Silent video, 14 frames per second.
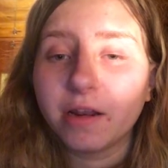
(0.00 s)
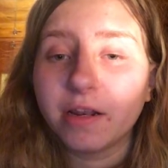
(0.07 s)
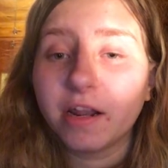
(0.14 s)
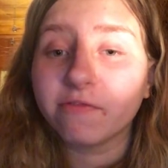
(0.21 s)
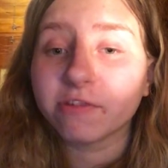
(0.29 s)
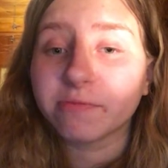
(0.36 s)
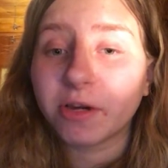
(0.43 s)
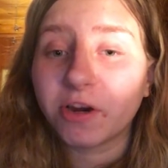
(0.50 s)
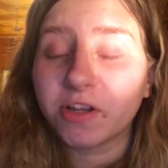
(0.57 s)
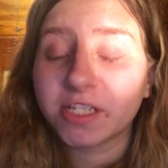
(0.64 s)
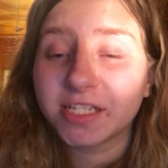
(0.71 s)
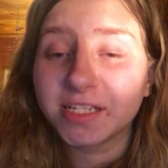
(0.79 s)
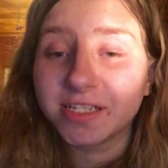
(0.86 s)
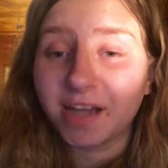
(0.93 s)
Neville's
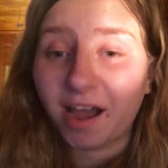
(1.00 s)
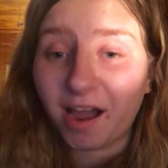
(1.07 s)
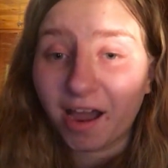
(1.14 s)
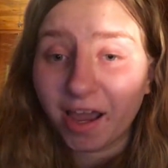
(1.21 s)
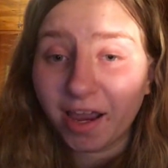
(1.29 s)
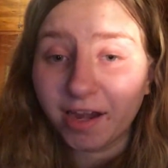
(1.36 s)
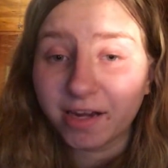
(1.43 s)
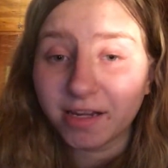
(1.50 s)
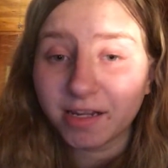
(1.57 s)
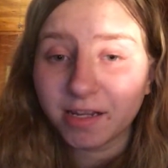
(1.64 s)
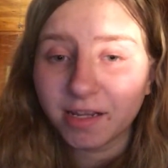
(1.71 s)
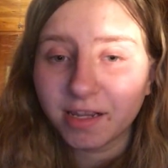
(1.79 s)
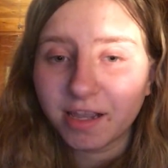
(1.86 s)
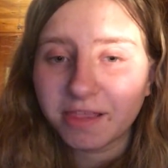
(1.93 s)
parents died
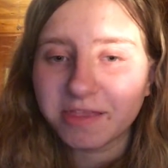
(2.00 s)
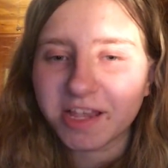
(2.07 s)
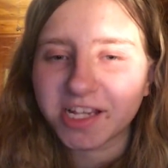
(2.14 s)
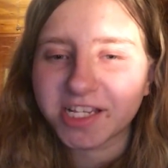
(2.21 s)
the